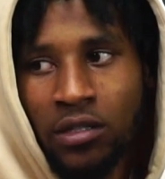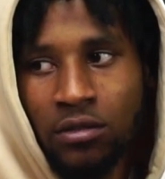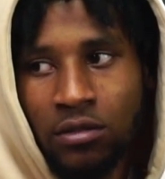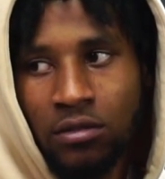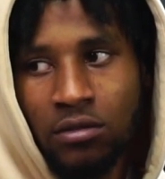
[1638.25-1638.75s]

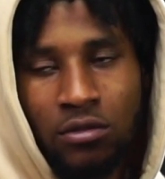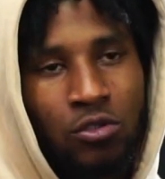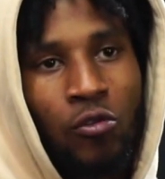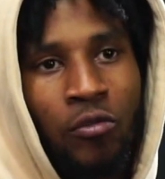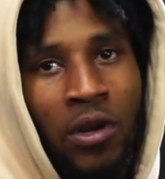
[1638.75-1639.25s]
Like
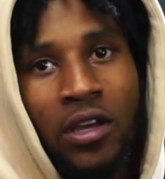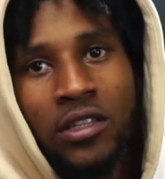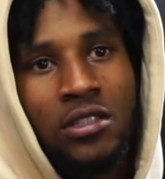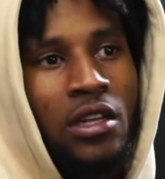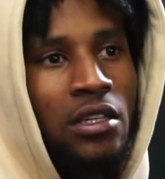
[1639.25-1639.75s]
so from
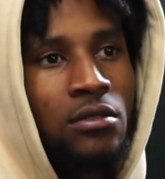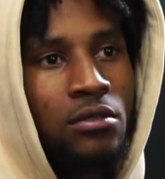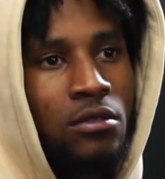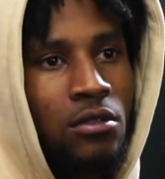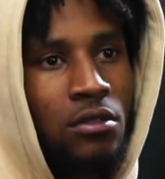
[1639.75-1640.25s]
there, it just like
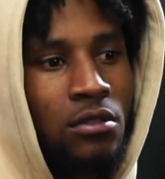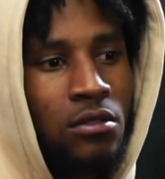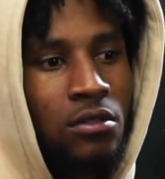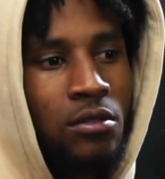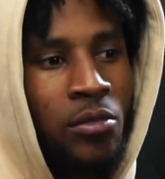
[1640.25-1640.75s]

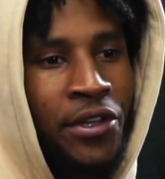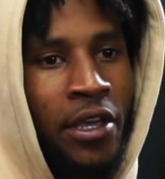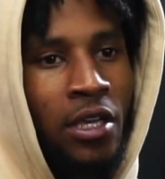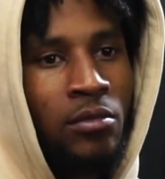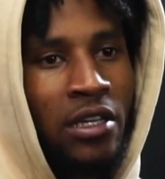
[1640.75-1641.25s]

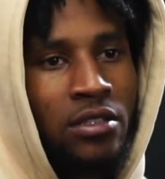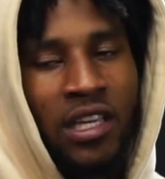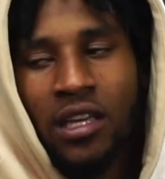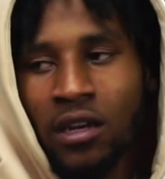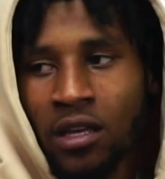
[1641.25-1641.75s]
became like
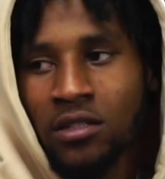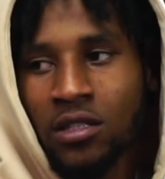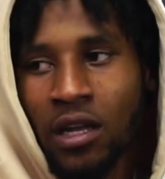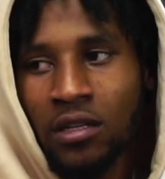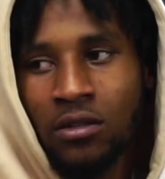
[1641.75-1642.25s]
second
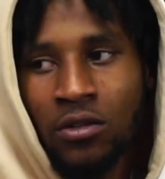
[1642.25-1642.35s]
nature. Like